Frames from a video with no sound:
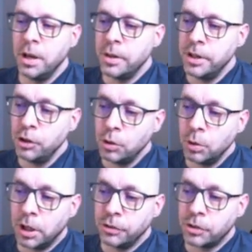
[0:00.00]
These two
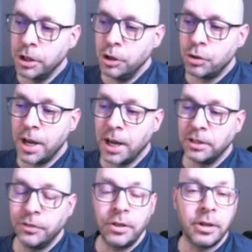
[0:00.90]
lines are used to
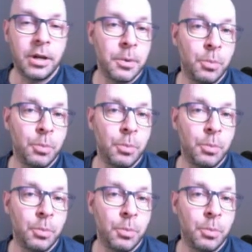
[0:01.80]
activate the upper